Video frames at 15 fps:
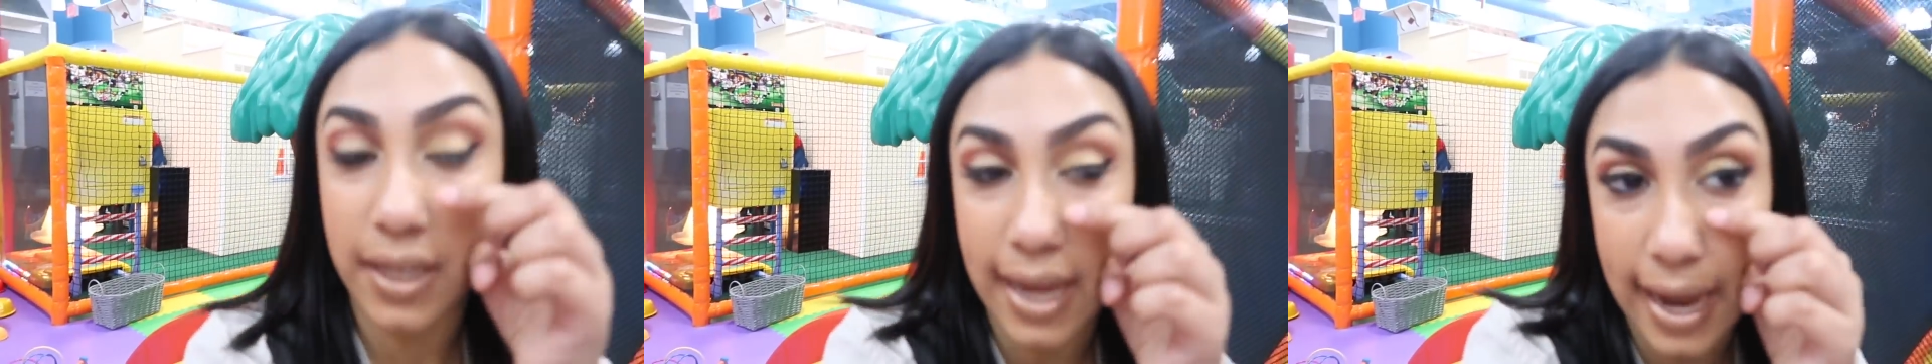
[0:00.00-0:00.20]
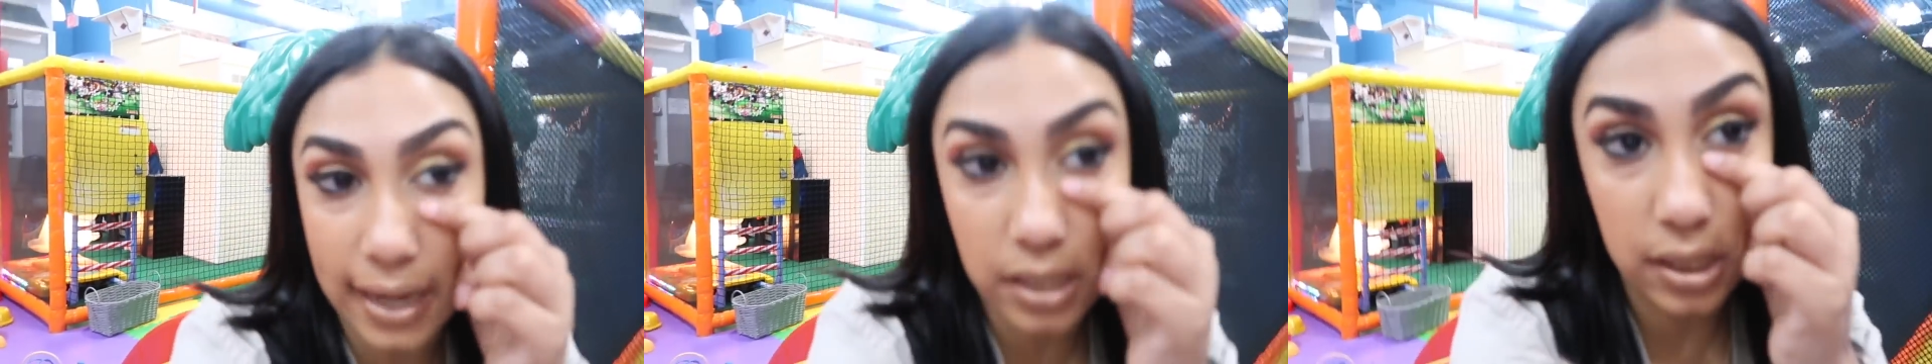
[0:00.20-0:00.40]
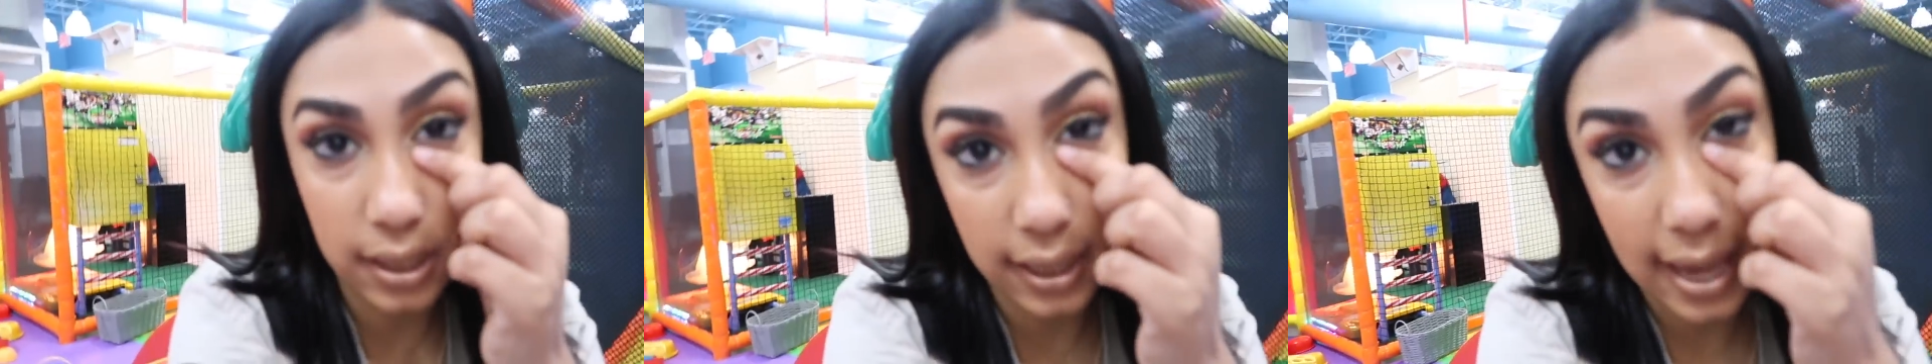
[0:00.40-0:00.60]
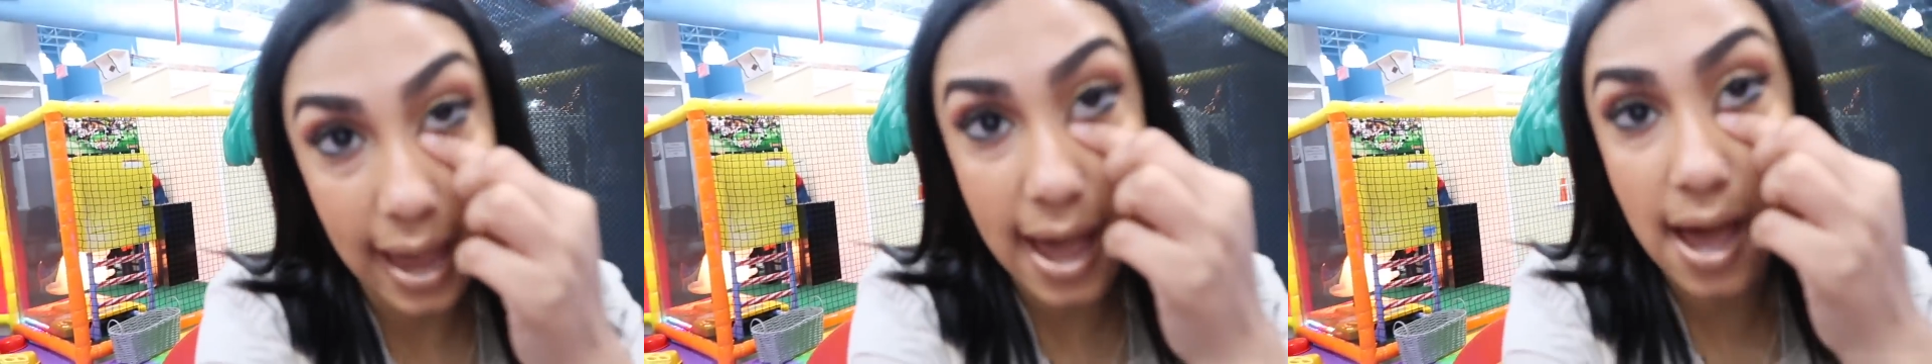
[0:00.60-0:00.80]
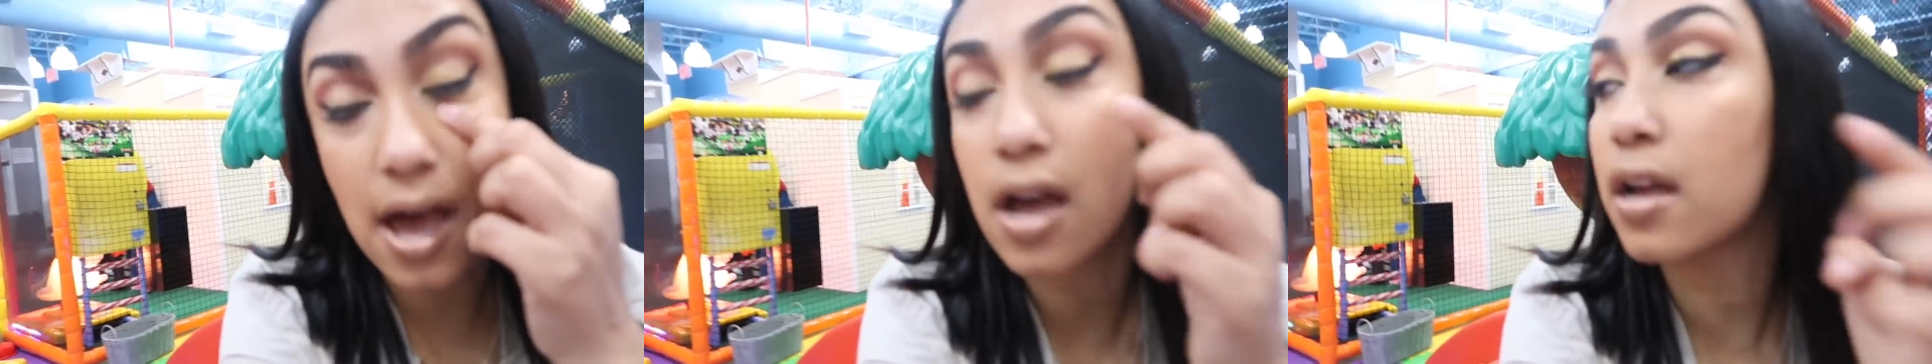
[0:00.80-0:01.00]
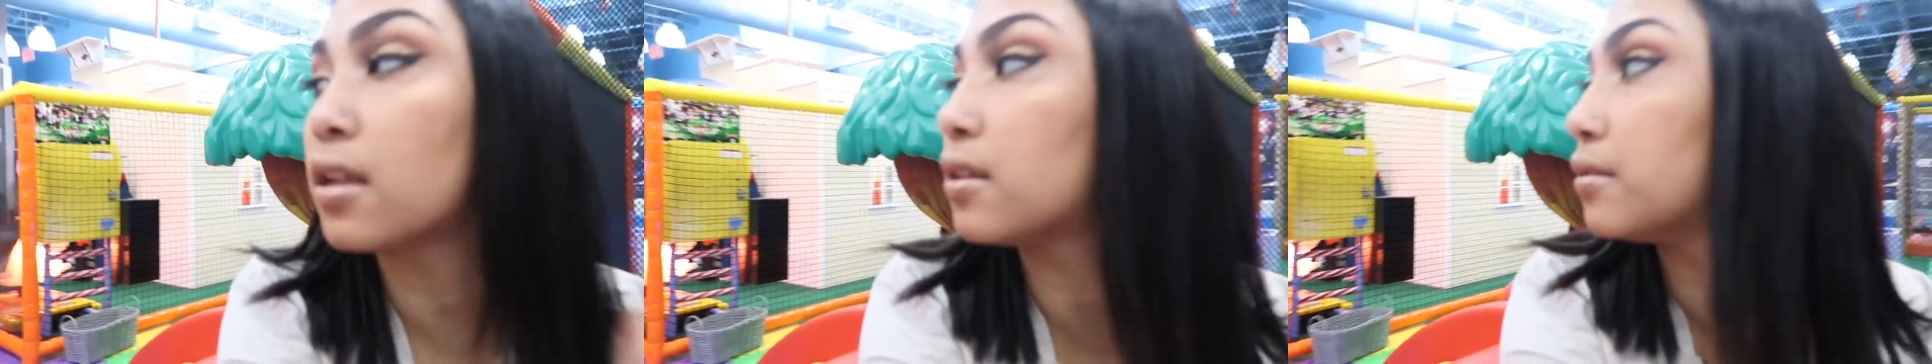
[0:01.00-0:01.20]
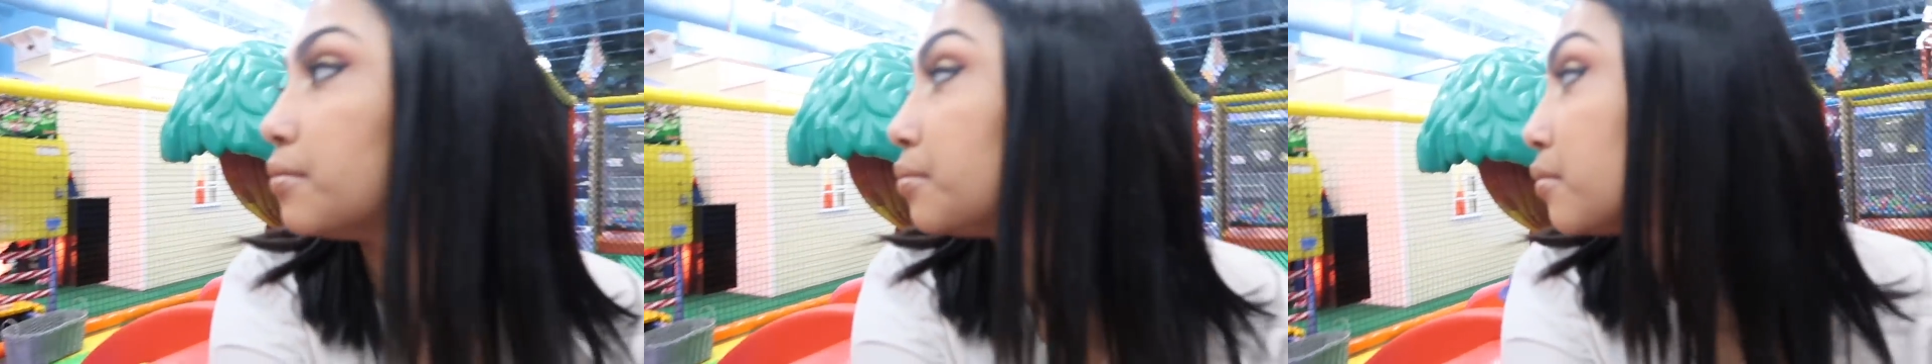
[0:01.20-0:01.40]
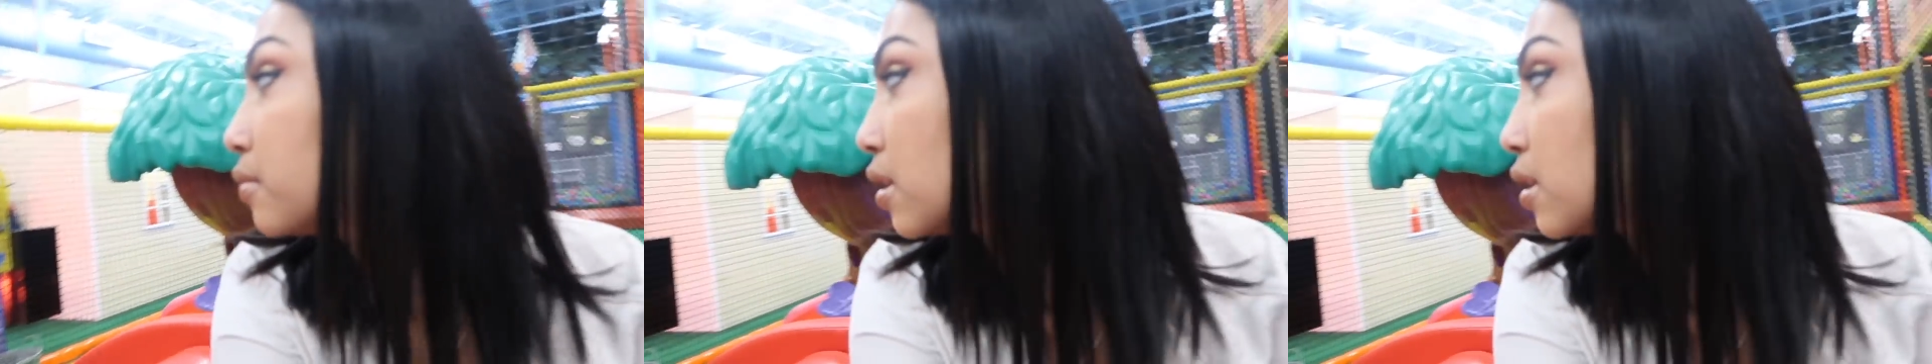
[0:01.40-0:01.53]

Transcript: Actually, I um